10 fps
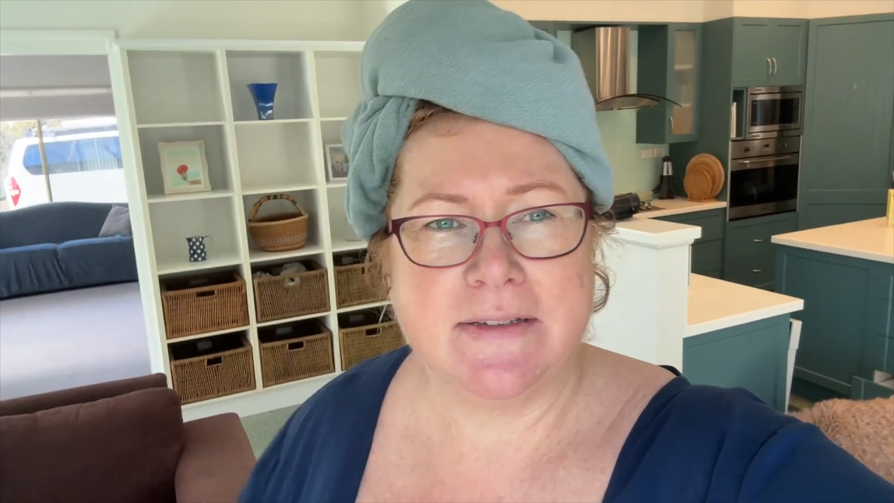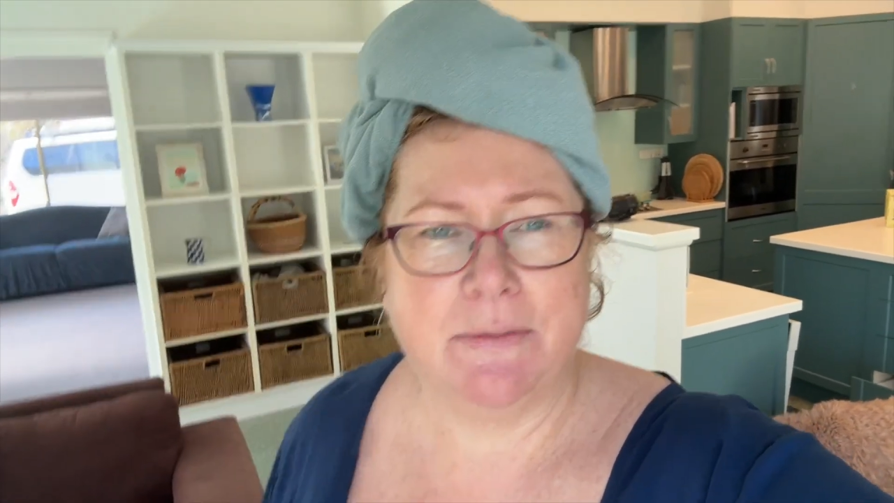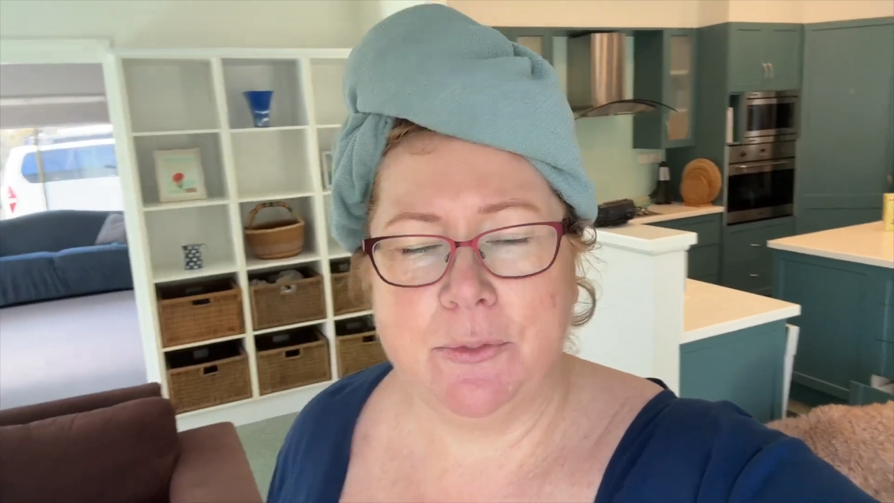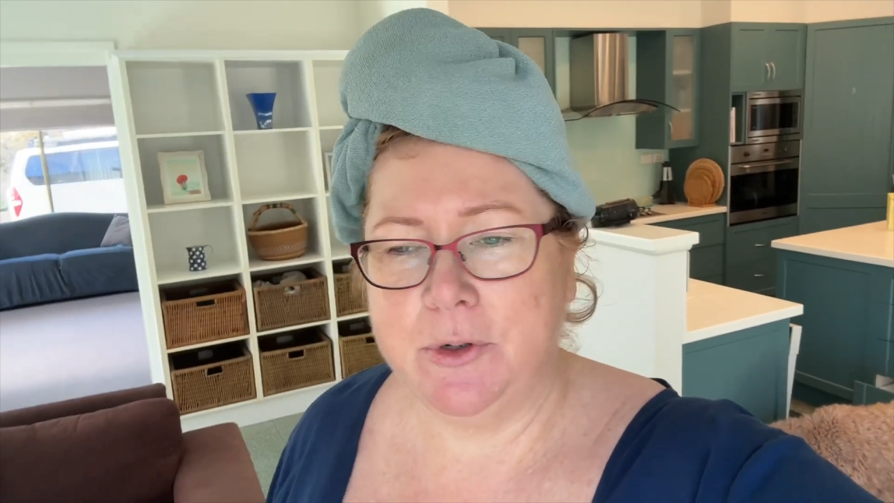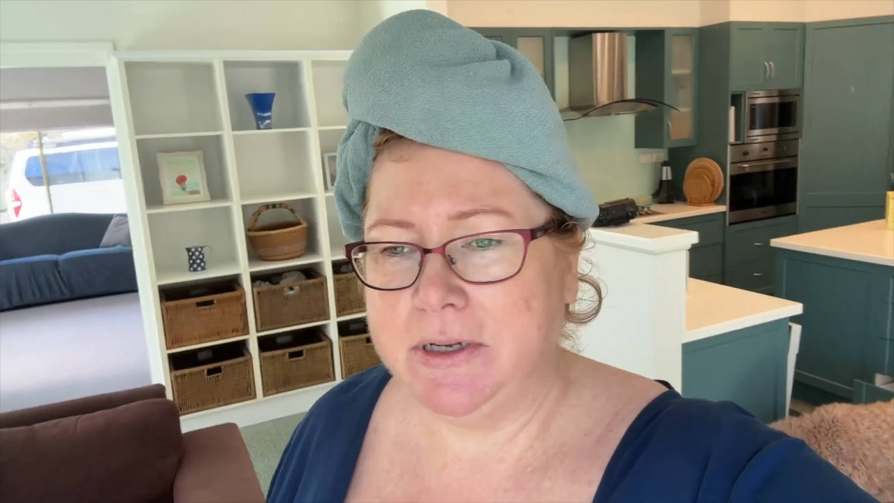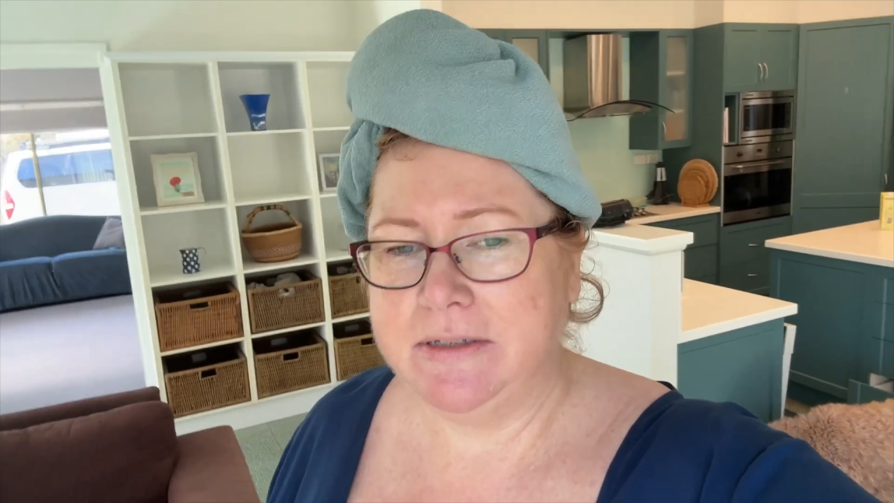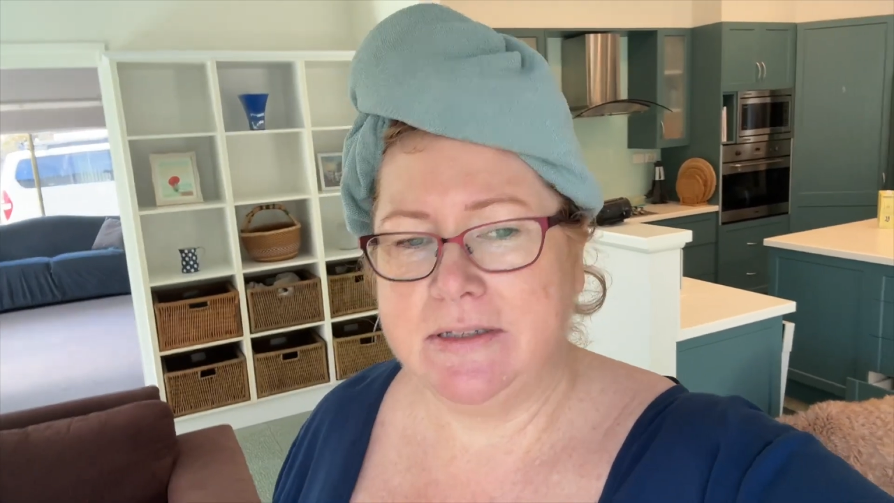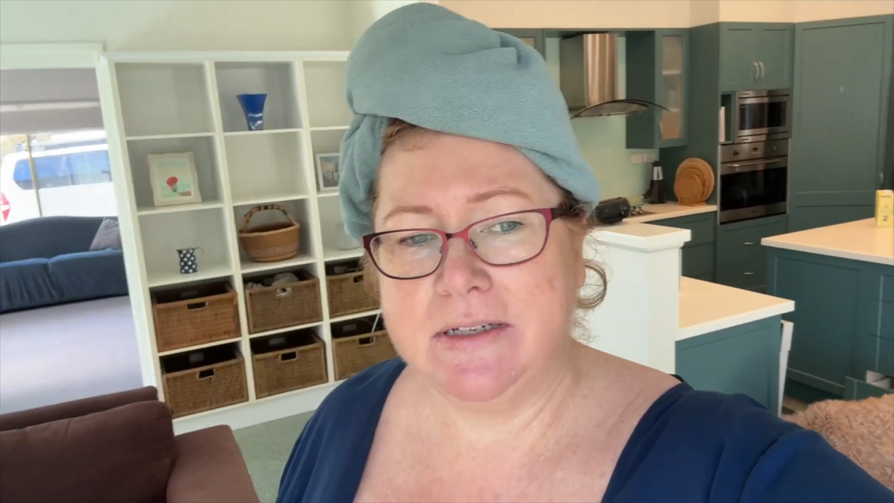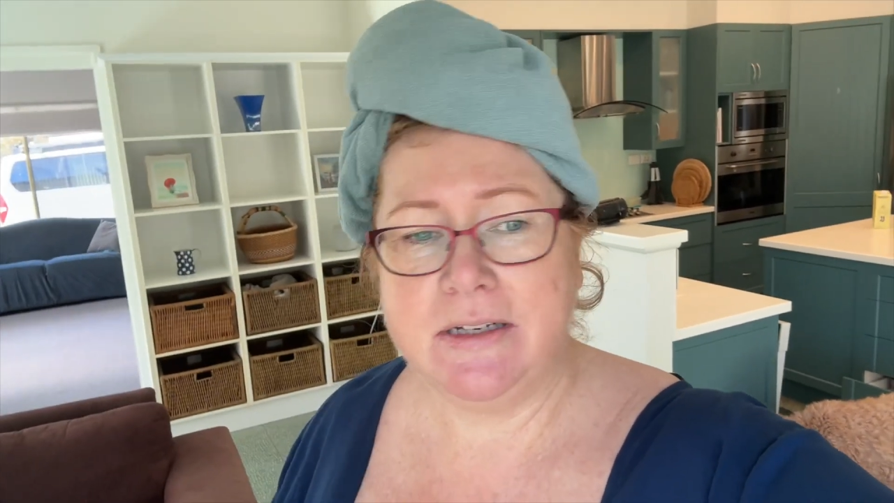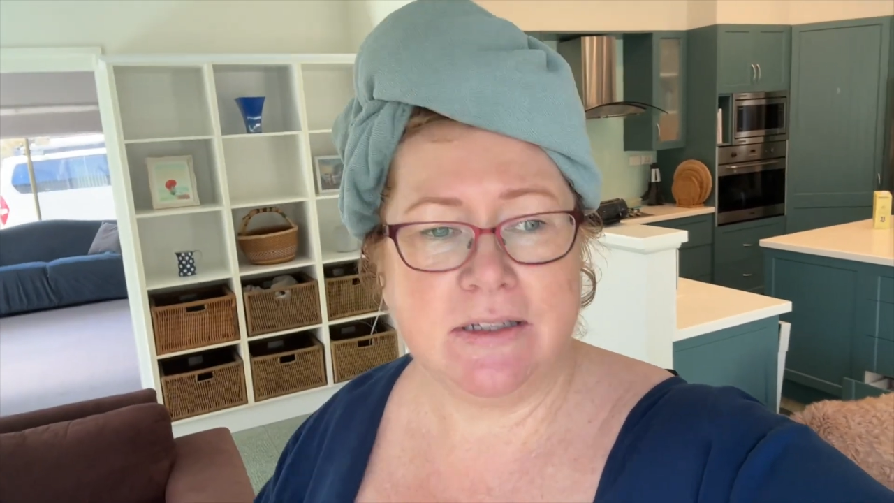some point
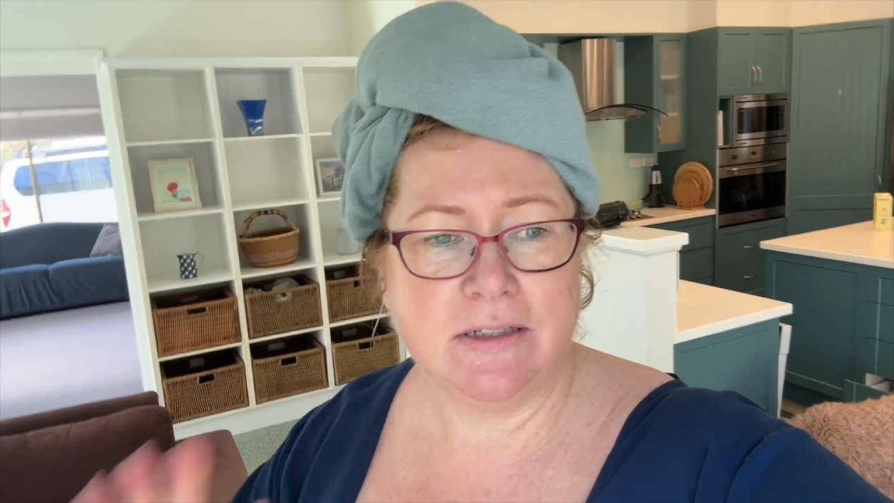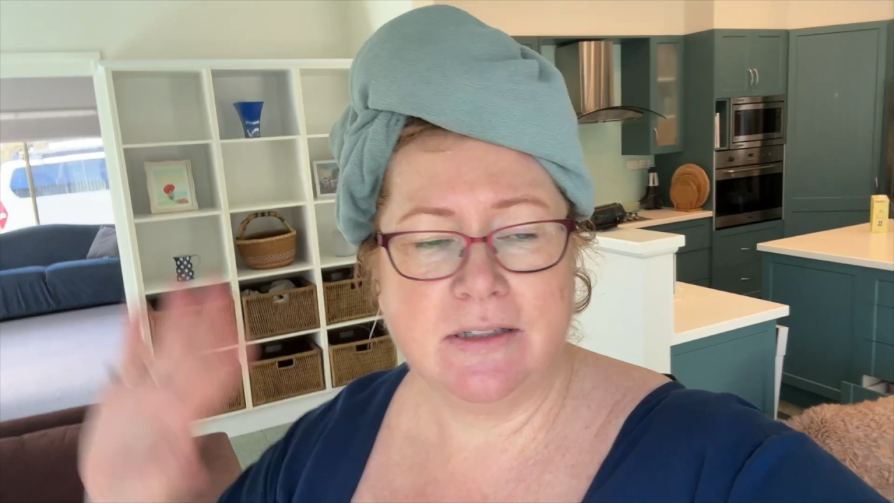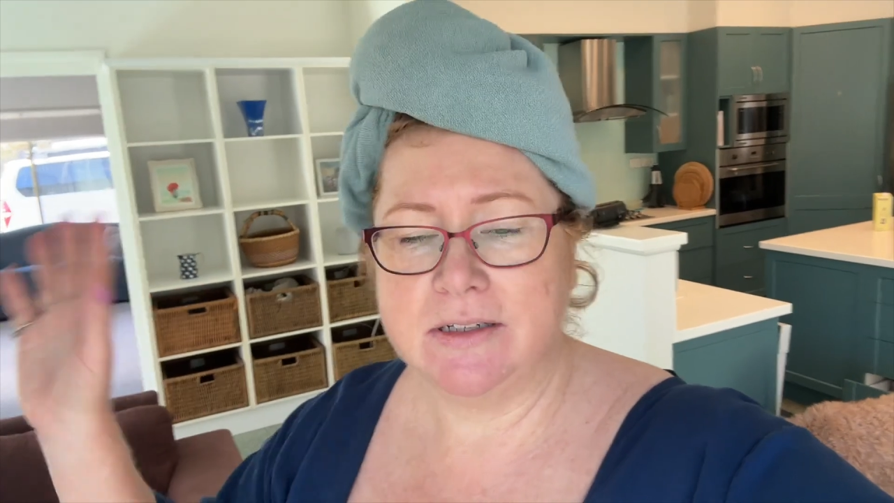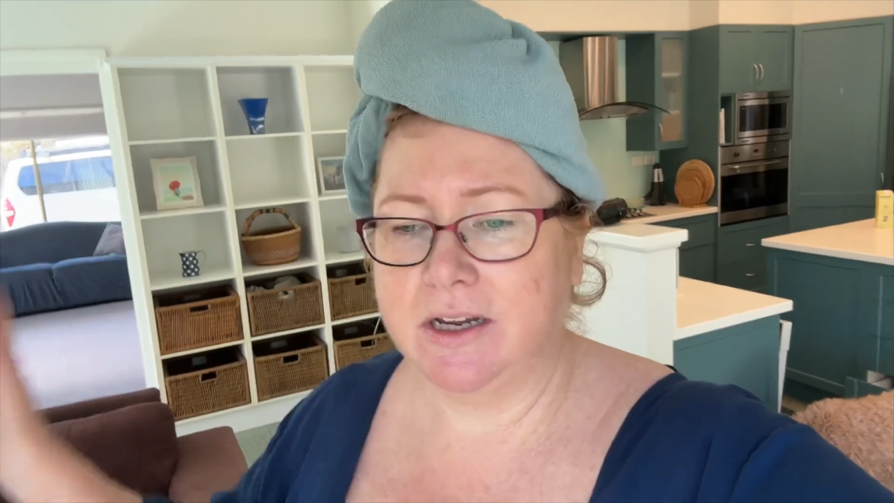yesterday and didn't